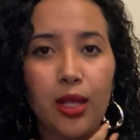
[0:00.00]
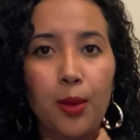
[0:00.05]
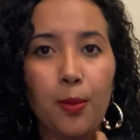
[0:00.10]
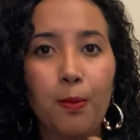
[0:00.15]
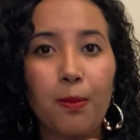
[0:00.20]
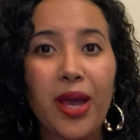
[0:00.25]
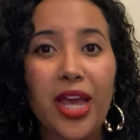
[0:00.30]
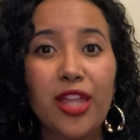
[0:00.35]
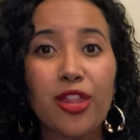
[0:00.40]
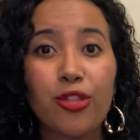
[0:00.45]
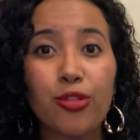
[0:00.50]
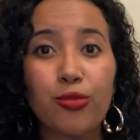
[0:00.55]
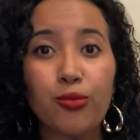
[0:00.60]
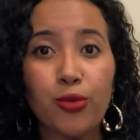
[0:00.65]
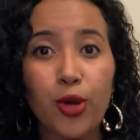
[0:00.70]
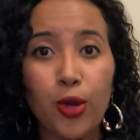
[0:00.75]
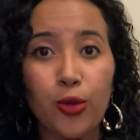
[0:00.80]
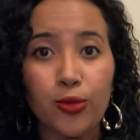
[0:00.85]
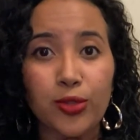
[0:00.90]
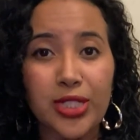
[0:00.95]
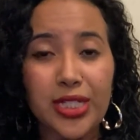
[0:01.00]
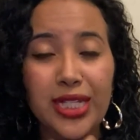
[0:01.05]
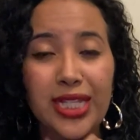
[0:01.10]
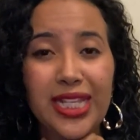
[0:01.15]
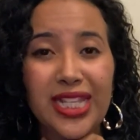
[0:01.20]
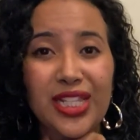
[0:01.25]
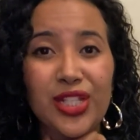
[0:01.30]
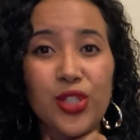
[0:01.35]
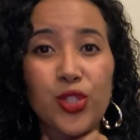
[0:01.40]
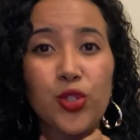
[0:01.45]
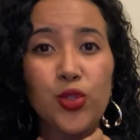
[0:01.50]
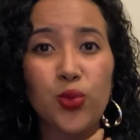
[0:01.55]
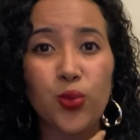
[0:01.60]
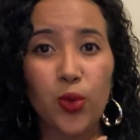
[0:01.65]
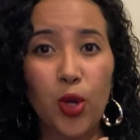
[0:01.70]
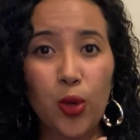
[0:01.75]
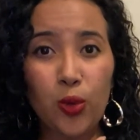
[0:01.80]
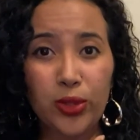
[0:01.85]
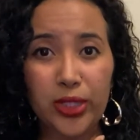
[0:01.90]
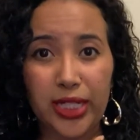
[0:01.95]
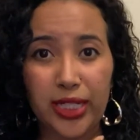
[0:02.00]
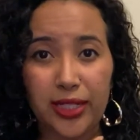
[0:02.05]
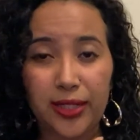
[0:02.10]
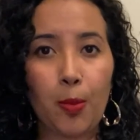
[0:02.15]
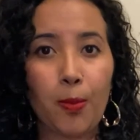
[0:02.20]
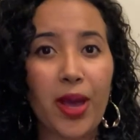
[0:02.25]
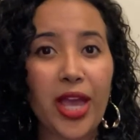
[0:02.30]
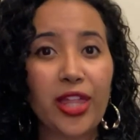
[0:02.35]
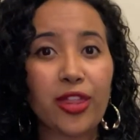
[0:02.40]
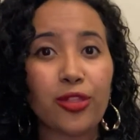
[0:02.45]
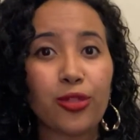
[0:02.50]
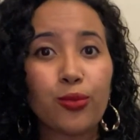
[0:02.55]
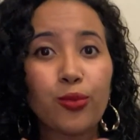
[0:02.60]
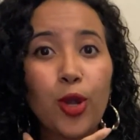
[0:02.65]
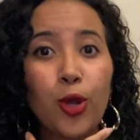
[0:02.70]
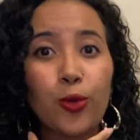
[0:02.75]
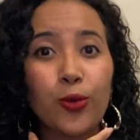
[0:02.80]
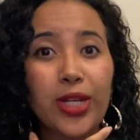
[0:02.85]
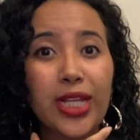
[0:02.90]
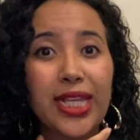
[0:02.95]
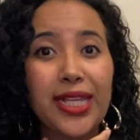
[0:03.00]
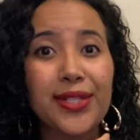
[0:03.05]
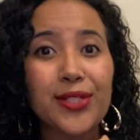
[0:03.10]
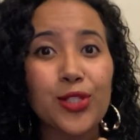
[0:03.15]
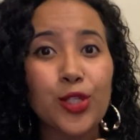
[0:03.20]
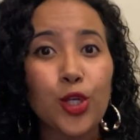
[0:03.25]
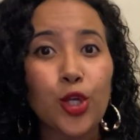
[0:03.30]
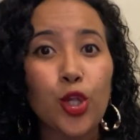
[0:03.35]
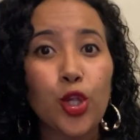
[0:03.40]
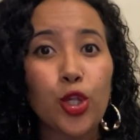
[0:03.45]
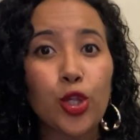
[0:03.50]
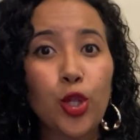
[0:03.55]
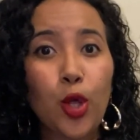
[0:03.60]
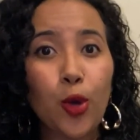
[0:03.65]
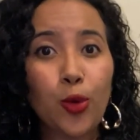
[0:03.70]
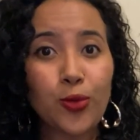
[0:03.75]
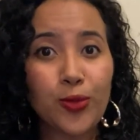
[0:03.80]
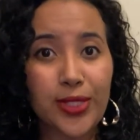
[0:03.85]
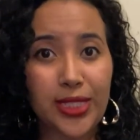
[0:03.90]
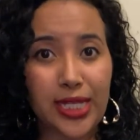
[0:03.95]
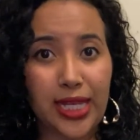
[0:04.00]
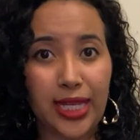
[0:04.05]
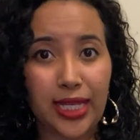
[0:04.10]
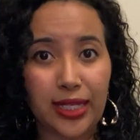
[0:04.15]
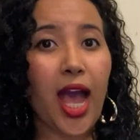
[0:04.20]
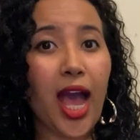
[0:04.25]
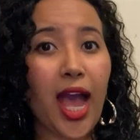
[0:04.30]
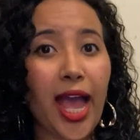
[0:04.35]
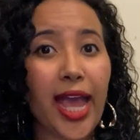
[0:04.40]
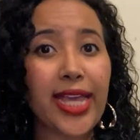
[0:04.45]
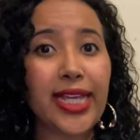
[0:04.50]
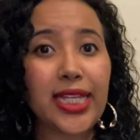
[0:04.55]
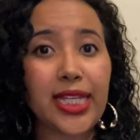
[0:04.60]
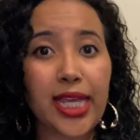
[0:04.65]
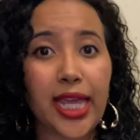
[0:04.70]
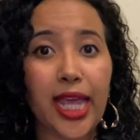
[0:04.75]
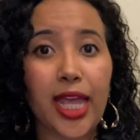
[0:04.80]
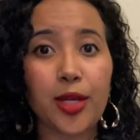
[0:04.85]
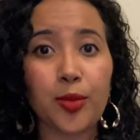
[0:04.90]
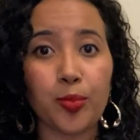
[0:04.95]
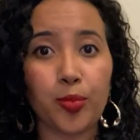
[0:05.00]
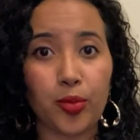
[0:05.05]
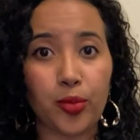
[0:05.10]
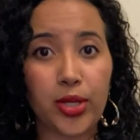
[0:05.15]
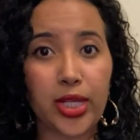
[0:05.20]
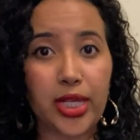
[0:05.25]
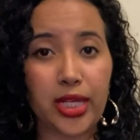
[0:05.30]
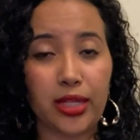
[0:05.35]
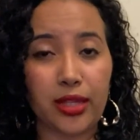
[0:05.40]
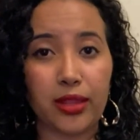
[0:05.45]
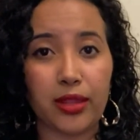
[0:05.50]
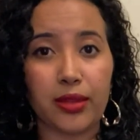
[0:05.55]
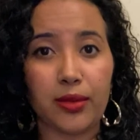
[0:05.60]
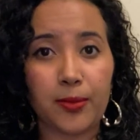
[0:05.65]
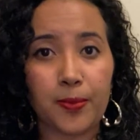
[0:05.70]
My throat is swollen. My throat is closing. I can't breathe.